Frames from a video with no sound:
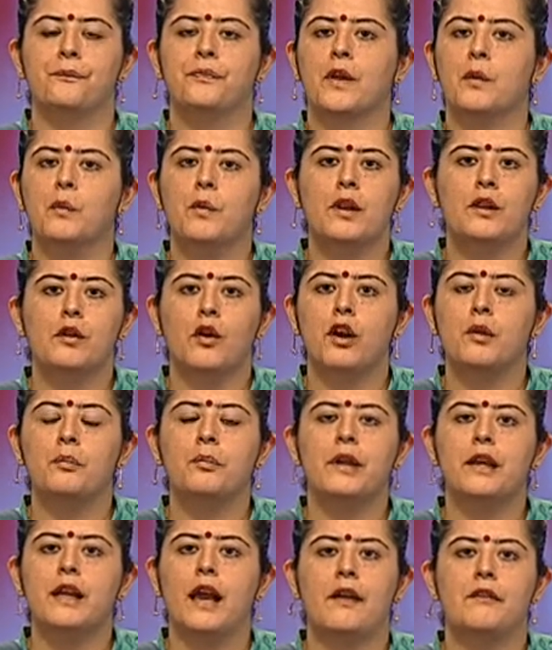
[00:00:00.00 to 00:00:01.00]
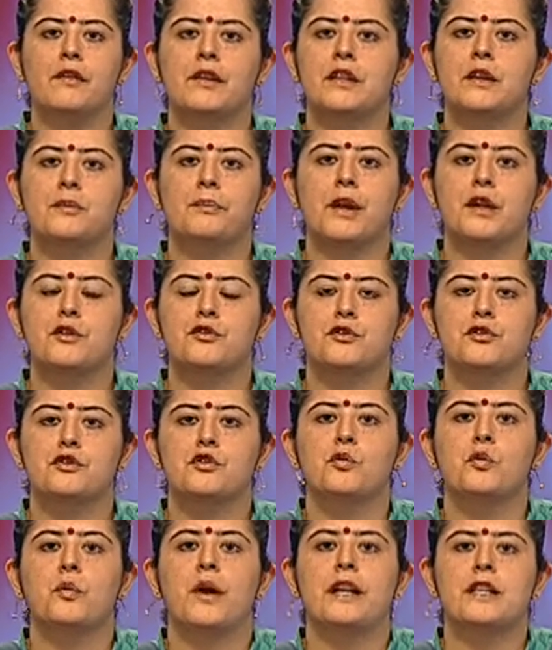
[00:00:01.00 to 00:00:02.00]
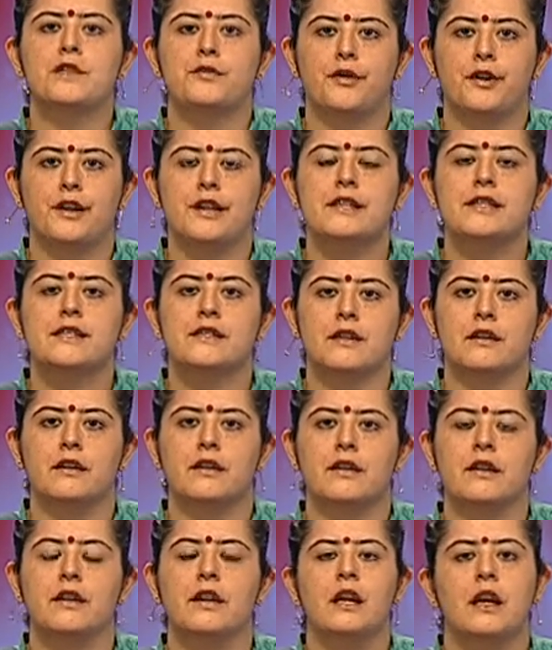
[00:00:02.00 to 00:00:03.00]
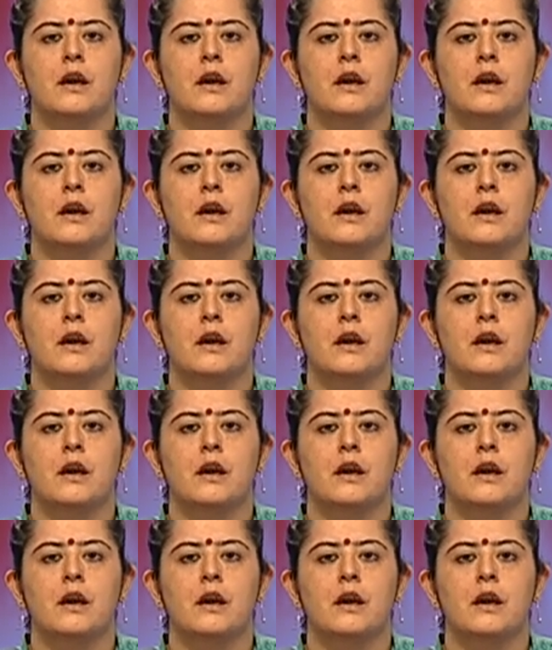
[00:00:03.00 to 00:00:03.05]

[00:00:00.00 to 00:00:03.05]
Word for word: will not be having the patience to wait for his turn,